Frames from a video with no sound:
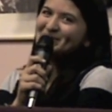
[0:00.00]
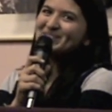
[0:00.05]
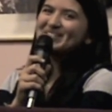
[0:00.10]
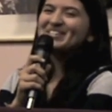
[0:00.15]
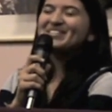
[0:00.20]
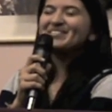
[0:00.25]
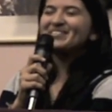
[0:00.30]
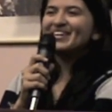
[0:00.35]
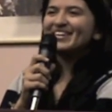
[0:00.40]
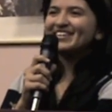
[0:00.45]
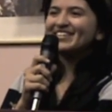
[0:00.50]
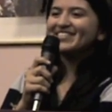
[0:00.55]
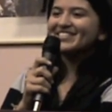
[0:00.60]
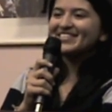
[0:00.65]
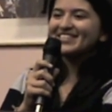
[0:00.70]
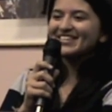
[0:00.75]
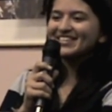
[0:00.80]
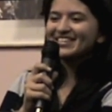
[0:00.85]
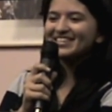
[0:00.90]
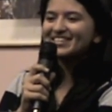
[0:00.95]
one perspective
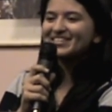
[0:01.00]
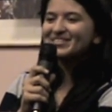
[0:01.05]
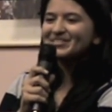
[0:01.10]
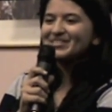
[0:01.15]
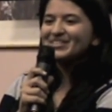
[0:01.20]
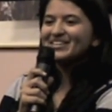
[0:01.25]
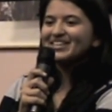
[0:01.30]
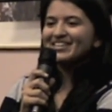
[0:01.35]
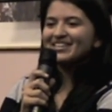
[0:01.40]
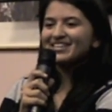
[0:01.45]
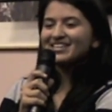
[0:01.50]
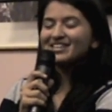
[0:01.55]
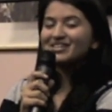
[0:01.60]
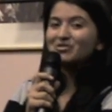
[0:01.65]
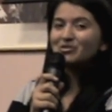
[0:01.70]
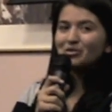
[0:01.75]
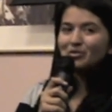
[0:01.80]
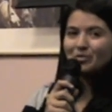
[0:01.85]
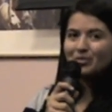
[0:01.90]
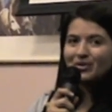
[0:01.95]
on the school and the
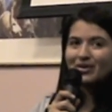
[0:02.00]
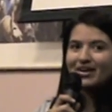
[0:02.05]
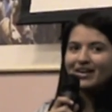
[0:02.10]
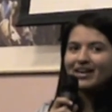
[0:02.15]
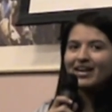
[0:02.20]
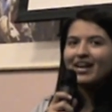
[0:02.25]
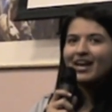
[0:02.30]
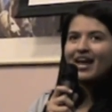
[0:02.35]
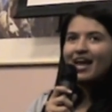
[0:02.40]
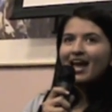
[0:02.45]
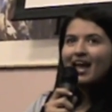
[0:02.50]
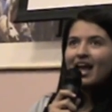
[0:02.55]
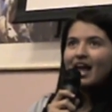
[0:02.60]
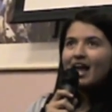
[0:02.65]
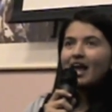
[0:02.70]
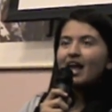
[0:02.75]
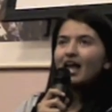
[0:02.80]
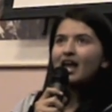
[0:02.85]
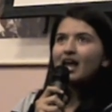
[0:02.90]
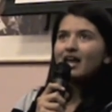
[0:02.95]
school board.
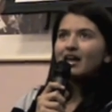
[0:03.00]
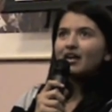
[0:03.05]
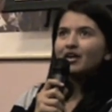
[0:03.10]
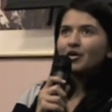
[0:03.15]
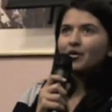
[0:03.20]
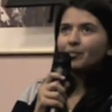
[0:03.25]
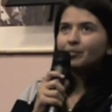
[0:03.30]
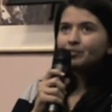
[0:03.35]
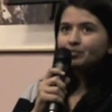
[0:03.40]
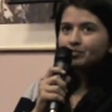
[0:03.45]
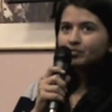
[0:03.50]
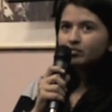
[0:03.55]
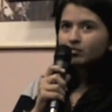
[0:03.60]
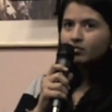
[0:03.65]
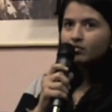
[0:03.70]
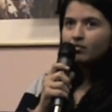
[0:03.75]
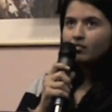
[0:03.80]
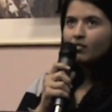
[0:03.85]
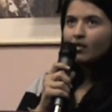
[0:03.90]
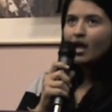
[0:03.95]
And um,
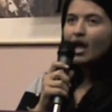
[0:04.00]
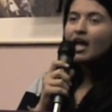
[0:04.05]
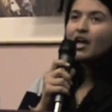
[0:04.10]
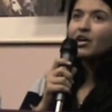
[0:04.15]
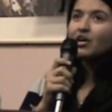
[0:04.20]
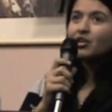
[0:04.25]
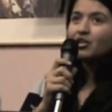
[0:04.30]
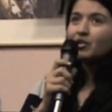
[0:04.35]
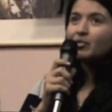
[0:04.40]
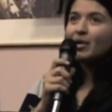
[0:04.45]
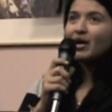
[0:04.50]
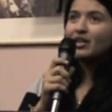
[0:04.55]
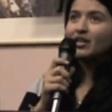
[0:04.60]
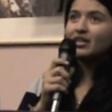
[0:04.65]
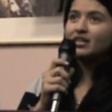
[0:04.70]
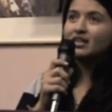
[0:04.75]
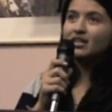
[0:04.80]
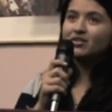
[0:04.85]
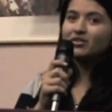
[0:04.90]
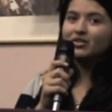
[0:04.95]
I heard about
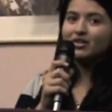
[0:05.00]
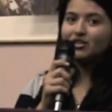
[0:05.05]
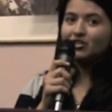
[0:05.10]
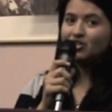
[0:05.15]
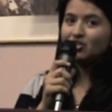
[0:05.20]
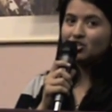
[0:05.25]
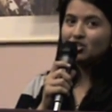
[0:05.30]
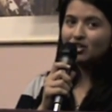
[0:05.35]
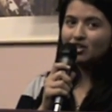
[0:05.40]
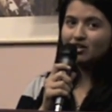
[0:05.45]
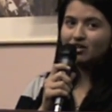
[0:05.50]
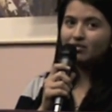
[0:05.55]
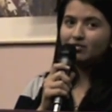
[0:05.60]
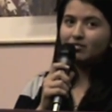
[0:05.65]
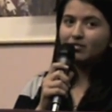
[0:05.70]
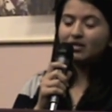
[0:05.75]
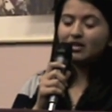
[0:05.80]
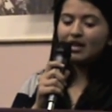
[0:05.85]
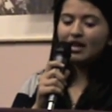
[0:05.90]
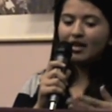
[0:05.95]
Latino literature
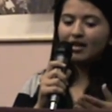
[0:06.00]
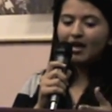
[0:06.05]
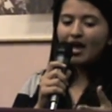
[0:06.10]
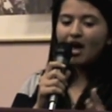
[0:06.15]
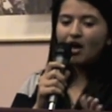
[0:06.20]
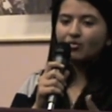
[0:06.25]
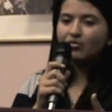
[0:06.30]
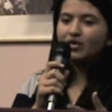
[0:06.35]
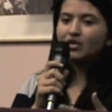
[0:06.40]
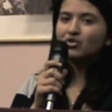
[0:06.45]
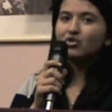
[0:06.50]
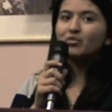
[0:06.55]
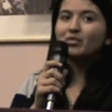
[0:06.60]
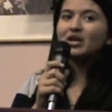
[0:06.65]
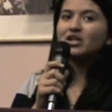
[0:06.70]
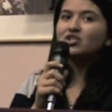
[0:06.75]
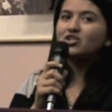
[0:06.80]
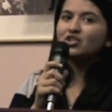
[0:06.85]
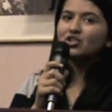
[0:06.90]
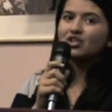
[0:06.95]
halfway through
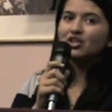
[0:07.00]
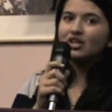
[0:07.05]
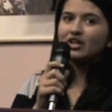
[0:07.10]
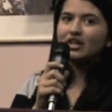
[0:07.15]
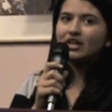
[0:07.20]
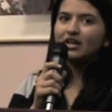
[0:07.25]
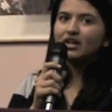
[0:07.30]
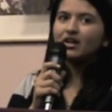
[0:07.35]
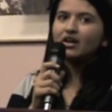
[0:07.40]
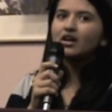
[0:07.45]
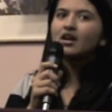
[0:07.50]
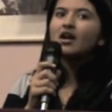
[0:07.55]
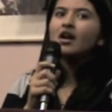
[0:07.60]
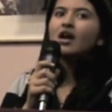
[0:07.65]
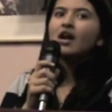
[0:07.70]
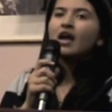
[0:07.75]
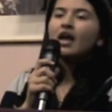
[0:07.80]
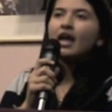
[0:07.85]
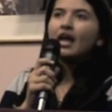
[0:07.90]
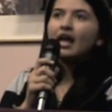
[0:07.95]
my junior year.
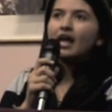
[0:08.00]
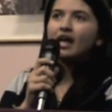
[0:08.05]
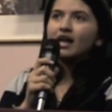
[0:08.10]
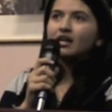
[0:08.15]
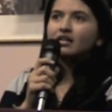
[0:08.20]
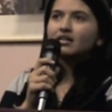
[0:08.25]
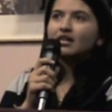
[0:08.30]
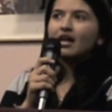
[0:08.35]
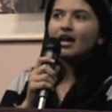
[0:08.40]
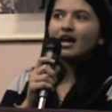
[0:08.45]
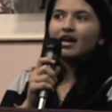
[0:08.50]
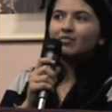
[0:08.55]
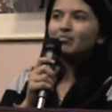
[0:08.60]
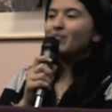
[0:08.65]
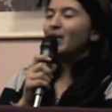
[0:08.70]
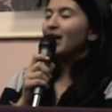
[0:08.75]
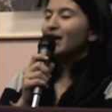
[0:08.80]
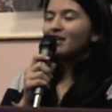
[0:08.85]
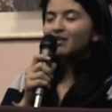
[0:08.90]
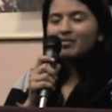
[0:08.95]
And I
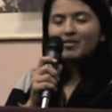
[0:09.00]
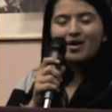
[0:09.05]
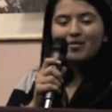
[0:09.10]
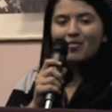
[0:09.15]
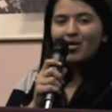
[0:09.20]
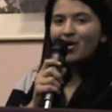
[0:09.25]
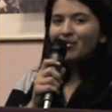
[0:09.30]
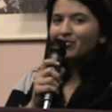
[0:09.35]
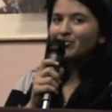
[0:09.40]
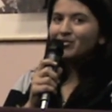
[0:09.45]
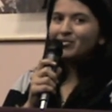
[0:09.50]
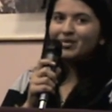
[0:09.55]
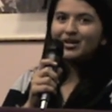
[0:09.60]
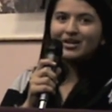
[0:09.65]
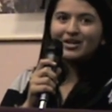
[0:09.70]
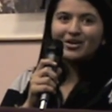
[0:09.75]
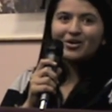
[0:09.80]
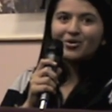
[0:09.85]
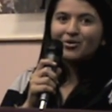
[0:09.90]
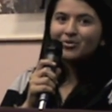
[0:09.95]
begged my mom for
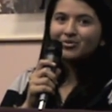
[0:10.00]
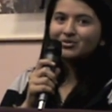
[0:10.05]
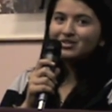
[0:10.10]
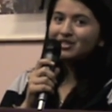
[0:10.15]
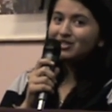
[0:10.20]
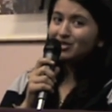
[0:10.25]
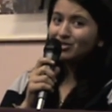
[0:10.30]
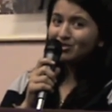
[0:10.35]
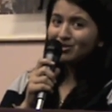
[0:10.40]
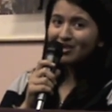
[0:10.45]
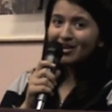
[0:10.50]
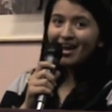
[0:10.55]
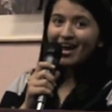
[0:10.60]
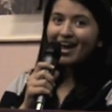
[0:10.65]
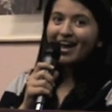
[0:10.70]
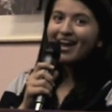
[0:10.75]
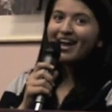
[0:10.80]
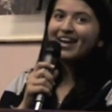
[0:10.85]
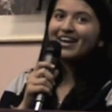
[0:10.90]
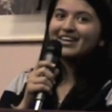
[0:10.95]
me to go to Tucson
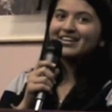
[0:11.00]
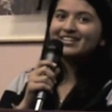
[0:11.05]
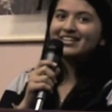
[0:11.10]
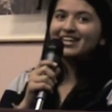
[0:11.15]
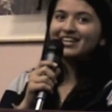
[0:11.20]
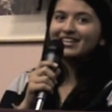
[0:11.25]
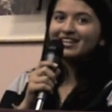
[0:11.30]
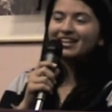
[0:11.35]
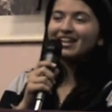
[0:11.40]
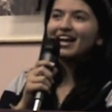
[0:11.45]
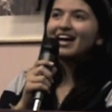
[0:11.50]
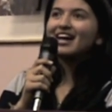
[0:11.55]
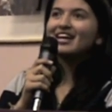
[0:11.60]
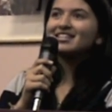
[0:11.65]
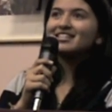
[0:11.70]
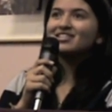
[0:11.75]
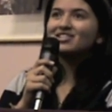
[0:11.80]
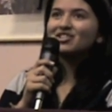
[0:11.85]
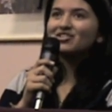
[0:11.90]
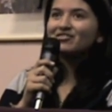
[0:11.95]
High and take the
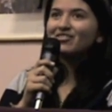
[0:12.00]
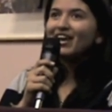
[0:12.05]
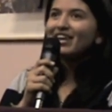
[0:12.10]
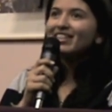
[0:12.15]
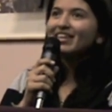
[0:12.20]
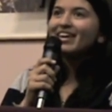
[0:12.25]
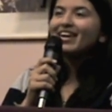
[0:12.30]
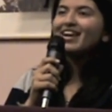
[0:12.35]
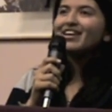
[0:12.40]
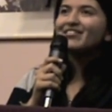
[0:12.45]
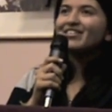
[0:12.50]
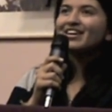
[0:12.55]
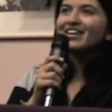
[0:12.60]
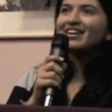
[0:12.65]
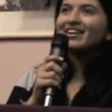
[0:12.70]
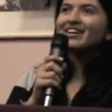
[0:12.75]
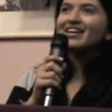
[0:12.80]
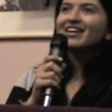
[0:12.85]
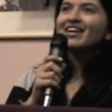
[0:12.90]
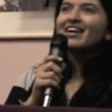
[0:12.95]
class, and she finally gave
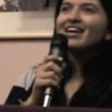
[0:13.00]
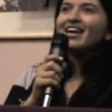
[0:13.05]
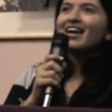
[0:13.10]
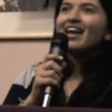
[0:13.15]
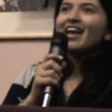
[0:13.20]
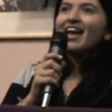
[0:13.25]
in.